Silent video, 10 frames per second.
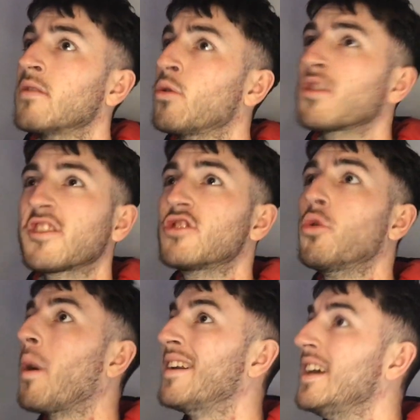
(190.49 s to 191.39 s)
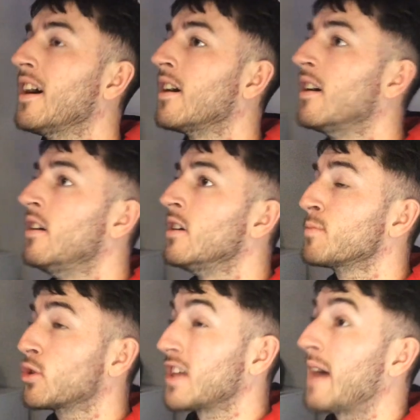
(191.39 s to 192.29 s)
Of course there's no one here. It's
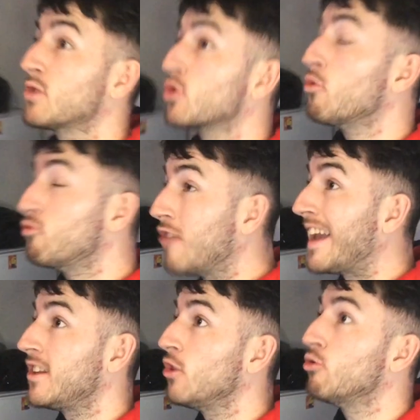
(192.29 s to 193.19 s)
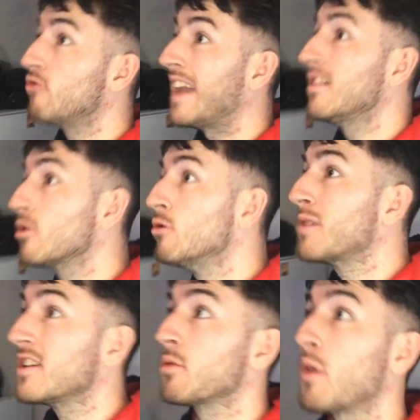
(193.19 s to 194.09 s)
because I'm so radio rental
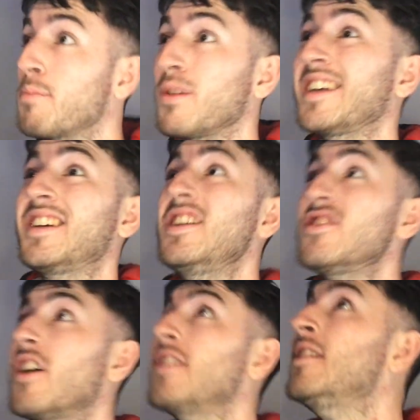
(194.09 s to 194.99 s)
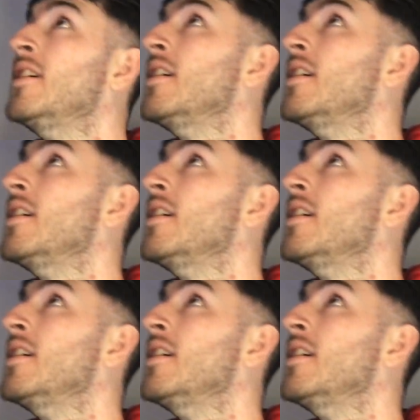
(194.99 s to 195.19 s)
because of what Blinky's done.